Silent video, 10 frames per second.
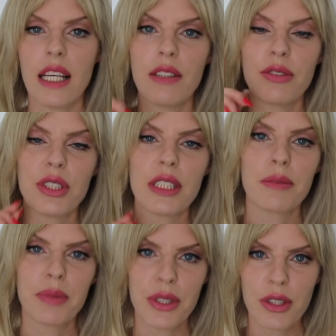If she's
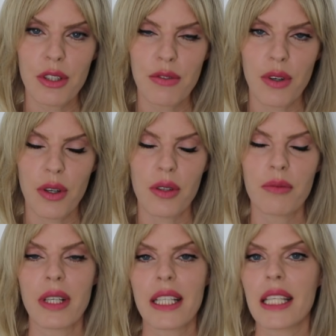
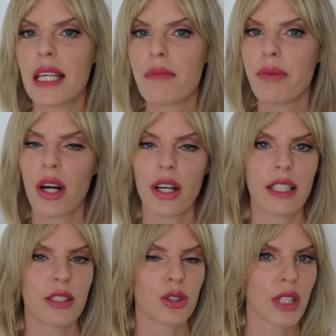beautiful, keep her
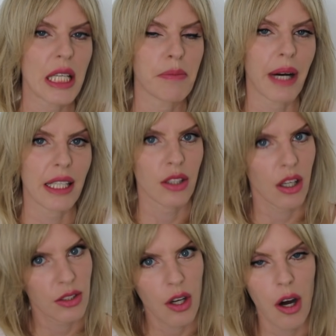intrigued by
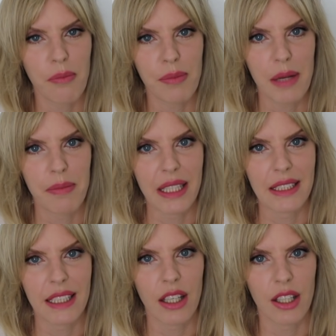not
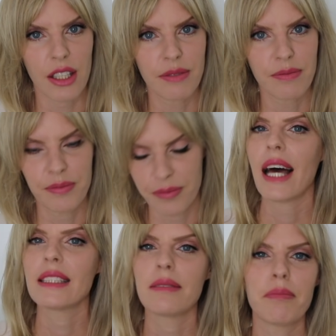complimenting her.
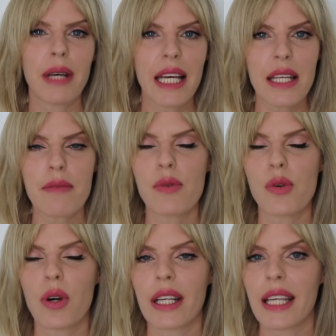And many
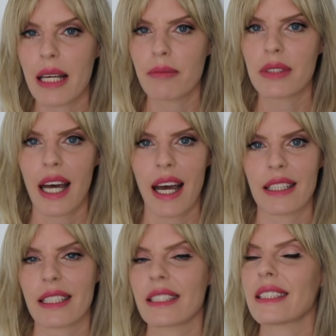more game
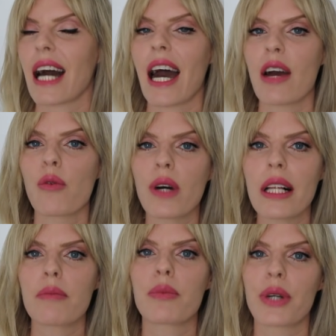tactics I
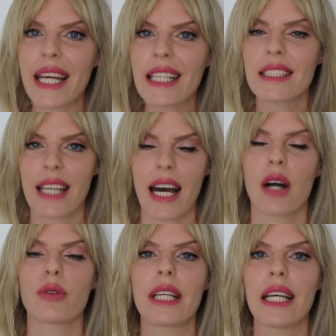will break
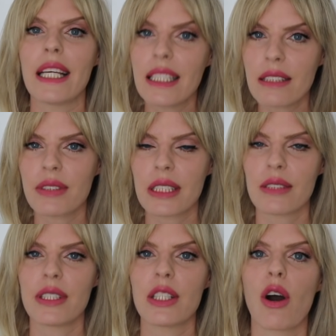down in this
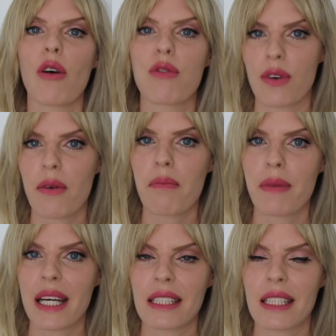video from
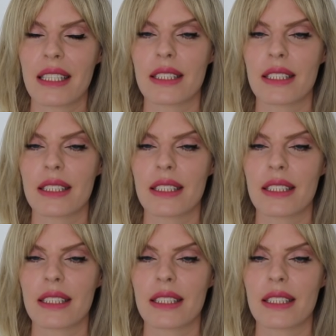men.